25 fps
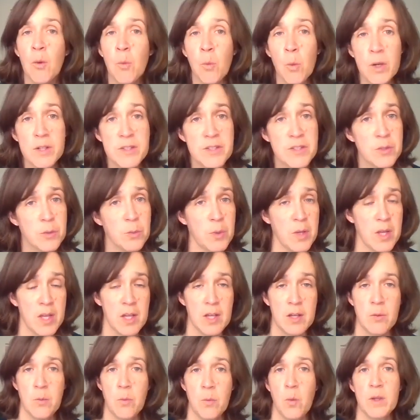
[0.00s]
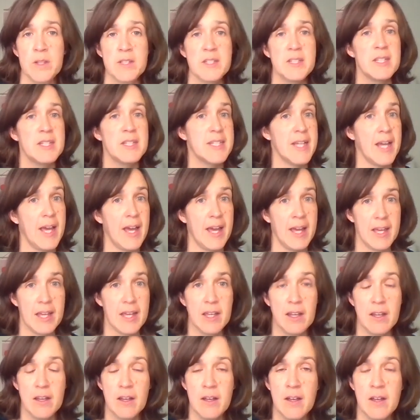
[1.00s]
once a week, once a
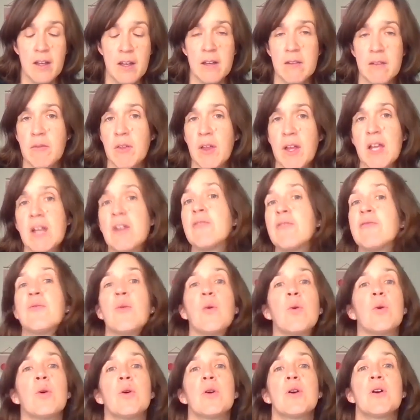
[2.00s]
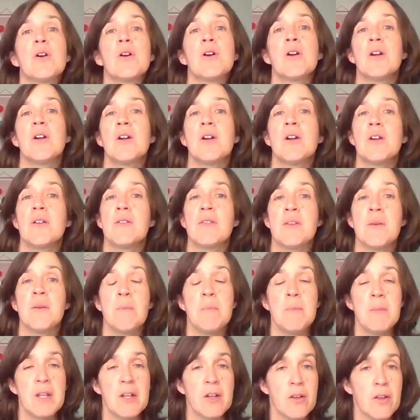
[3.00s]
day, like for
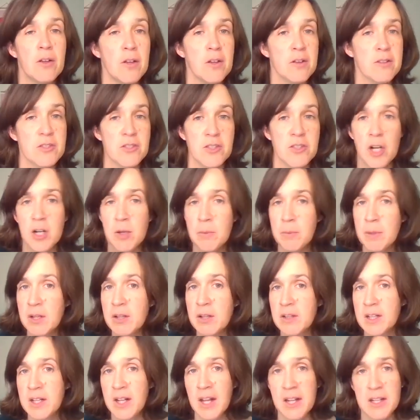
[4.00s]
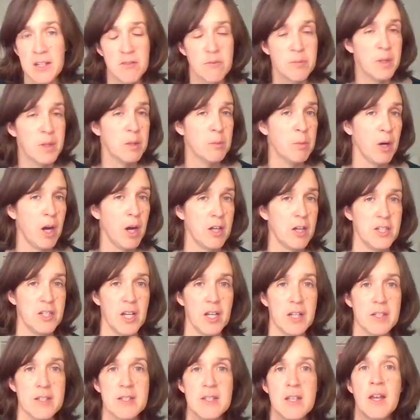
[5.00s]
the start, middle, and end of big
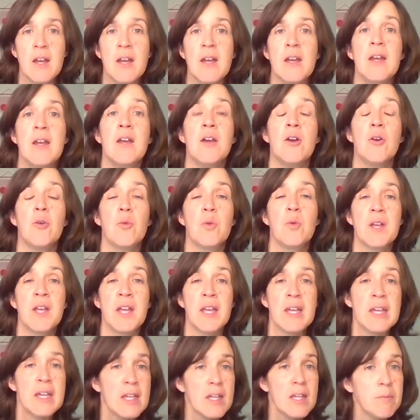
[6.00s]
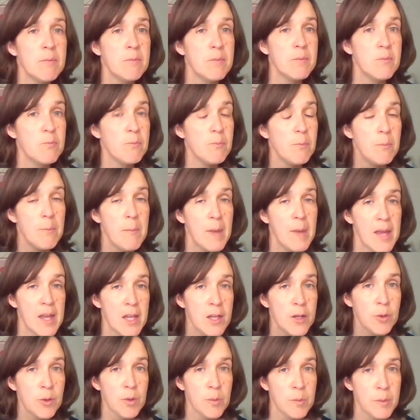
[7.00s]
projects, can
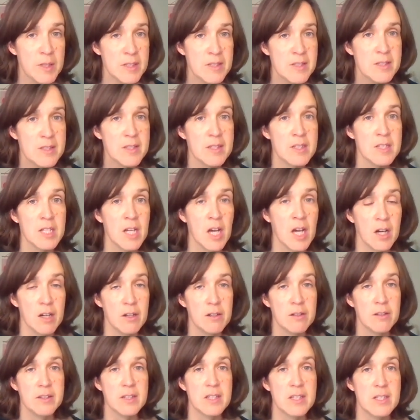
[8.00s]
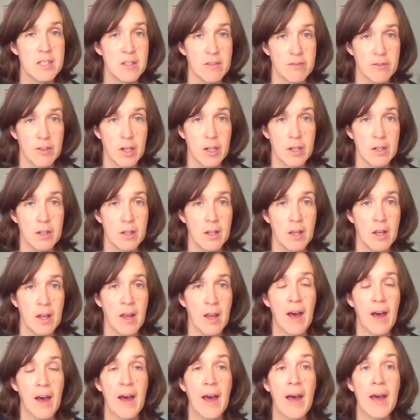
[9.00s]
make your business entirely different.
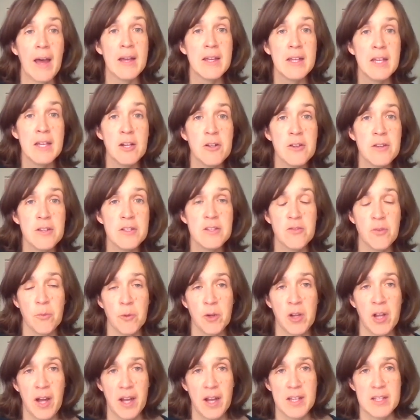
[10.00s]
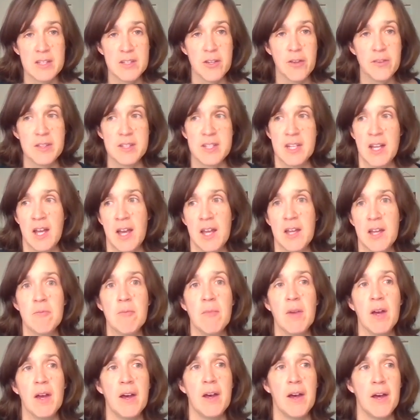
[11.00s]
I hear this from clients all the
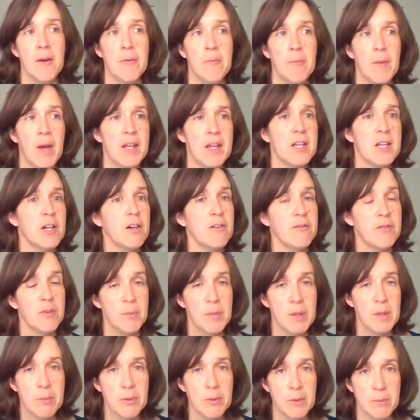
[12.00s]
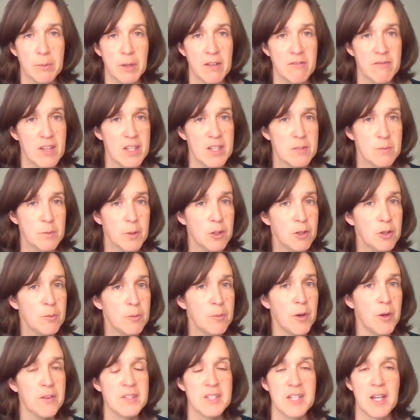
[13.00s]
time. I hear it from people in my Facebook
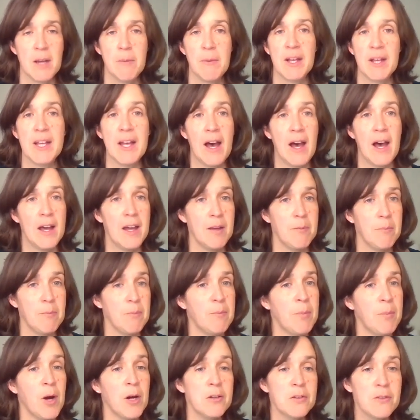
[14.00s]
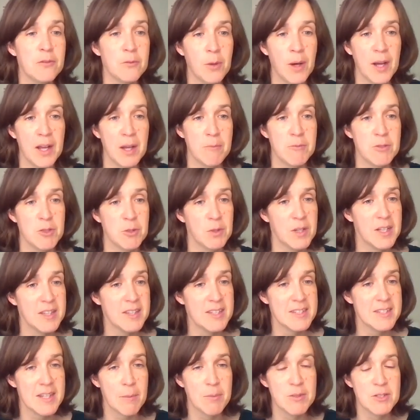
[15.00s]
group all the time. I got a part of why I'm doing
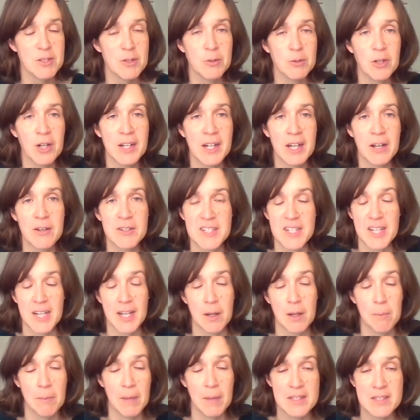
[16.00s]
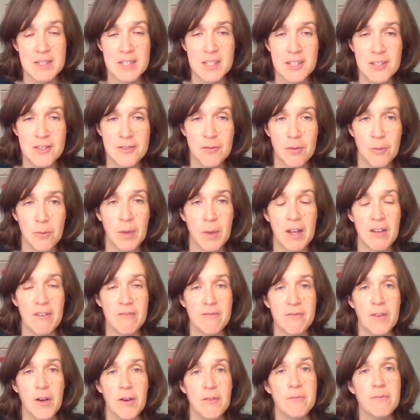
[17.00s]
this episode right now is I got a message from a
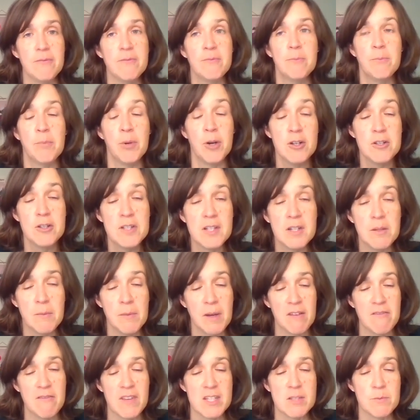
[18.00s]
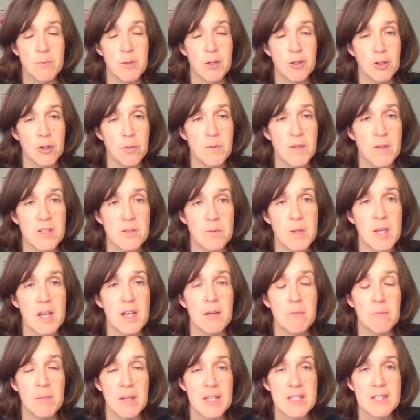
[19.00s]
person in my Facebook group this
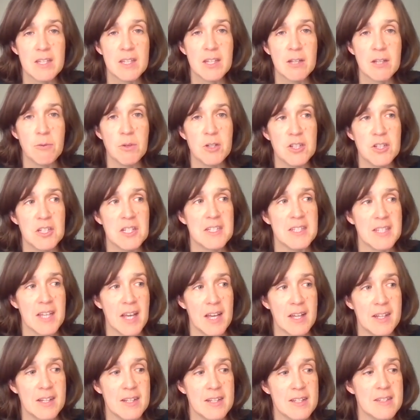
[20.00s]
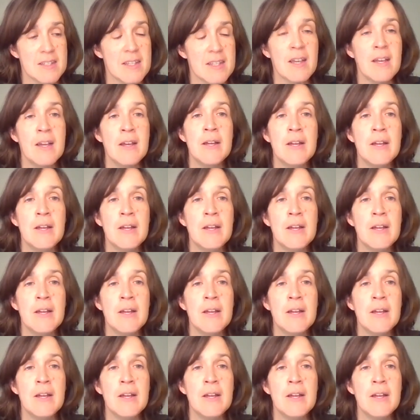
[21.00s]
week. And basically what she said is,